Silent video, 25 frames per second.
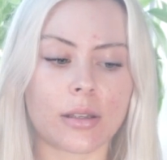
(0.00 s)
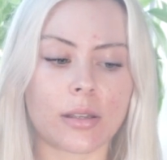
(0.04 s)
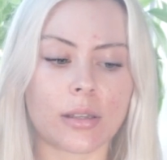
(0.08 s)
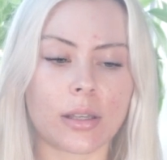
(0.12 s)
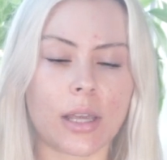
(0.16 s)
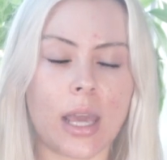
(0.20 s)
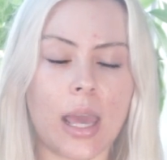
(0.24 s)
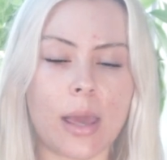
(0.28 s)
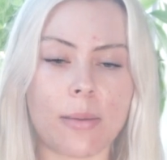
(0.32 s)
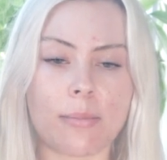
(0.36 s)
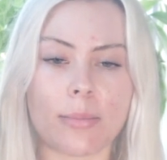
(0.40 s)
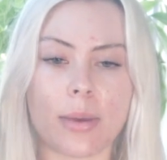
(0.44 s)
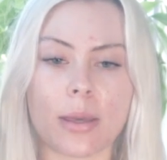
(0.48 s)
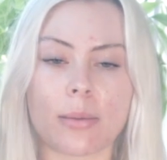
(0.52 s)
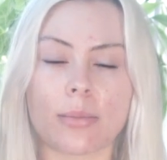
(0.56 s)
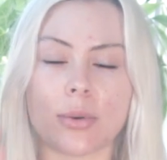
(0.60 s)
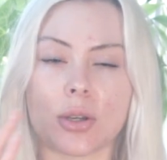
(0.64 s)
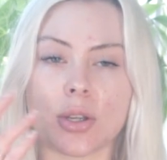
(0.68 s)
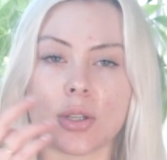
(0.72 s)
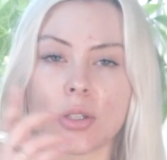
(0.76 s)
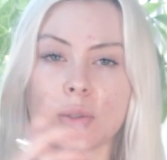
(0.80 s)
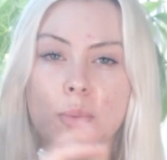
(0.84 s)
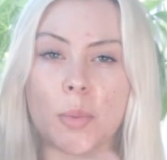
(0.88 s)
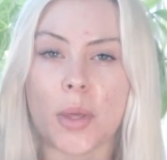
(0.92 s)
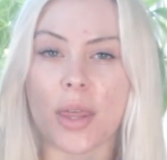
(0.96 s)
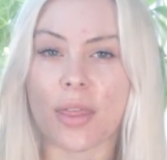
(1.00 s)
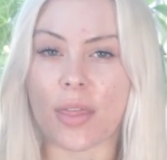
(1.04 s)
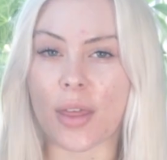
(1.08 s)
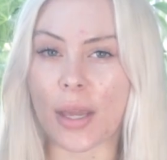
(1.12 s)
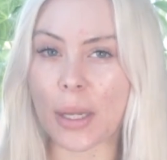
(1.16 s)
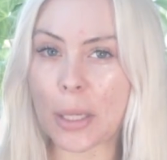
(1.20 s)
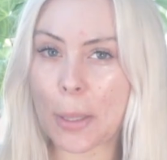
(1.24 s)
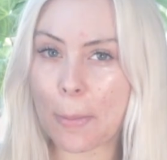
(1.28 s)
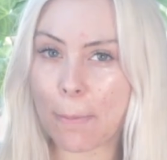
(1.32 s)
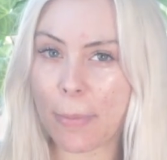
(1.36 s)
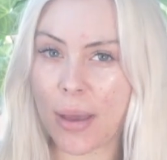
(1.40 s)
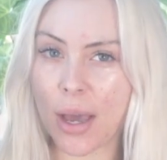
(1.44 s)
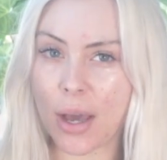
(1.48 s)
can be because we
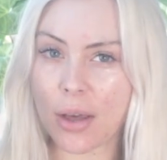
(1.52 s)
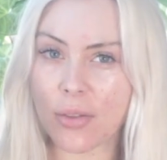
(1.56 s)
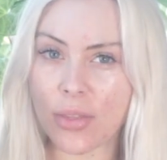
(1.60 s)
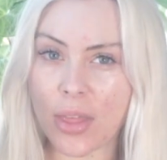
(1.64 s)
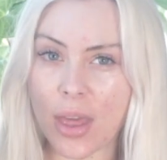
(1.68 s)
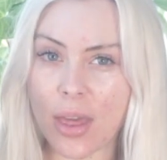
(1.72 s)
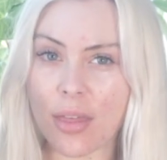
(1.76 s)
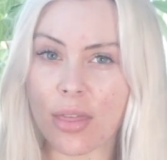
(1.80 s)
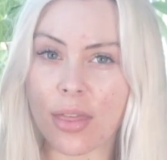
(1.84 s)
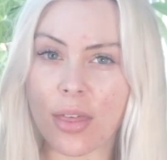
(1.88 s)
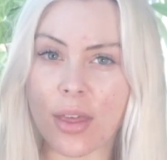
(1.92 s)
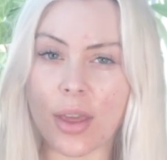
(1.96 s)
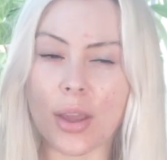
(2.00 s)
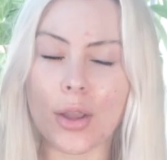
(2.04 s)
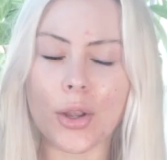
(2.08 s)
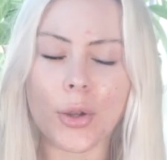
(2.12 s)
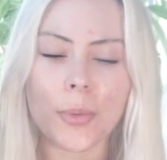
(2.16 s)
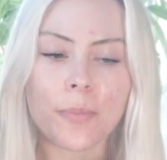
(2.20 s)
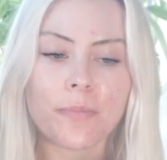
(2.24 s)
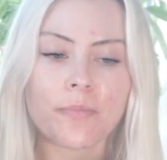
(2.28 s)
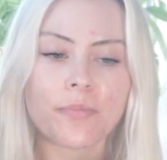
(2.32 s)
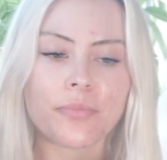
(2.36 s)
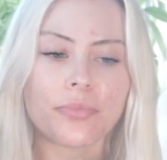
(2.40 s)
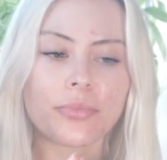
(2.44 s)
think about that thing.